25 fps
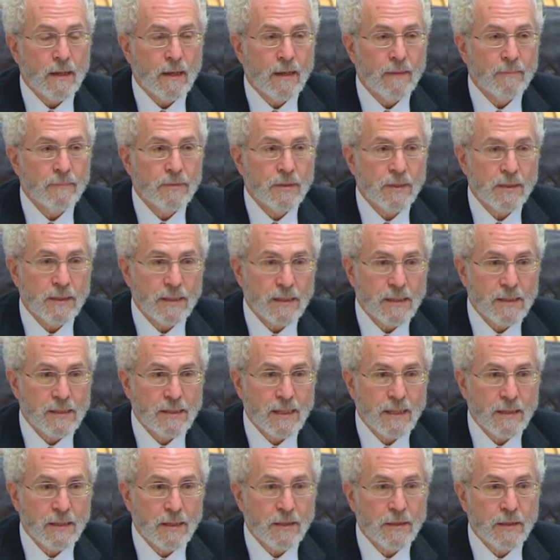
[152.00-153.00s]
to the
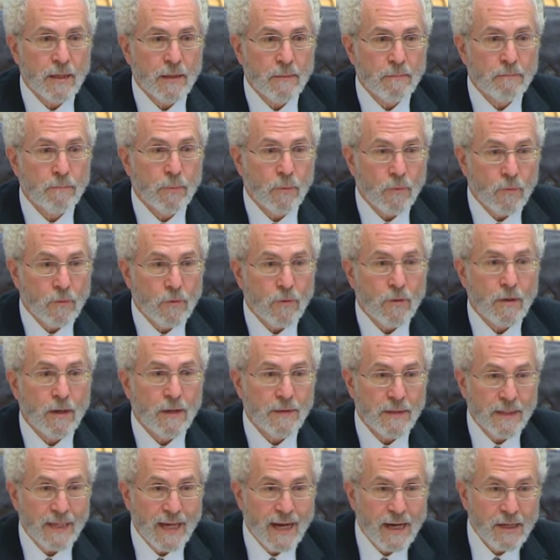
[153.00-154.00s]
extent that they bore
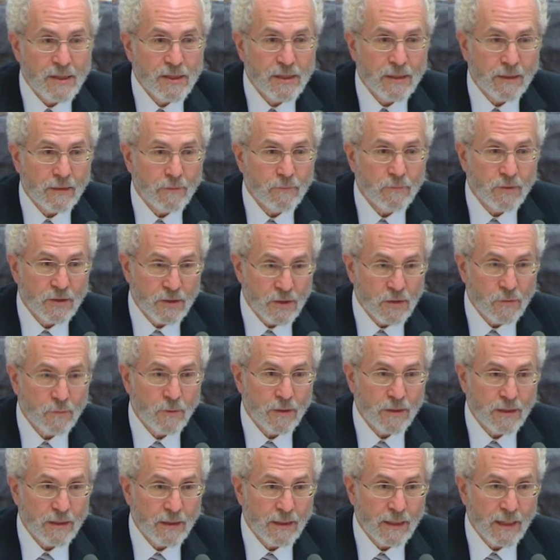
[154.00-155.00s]
on the accident, which is
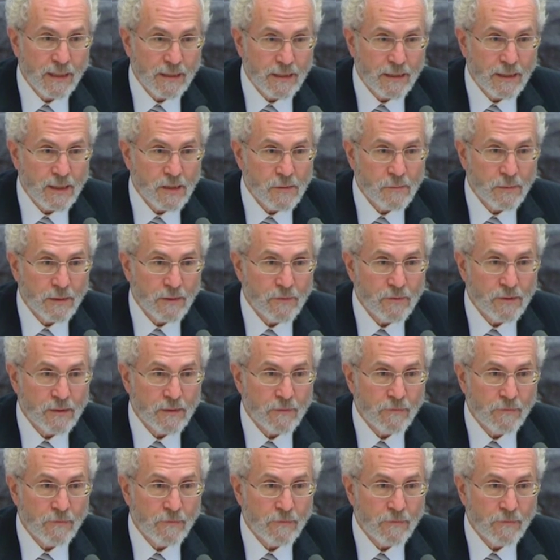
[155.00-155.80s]
what the ATSB was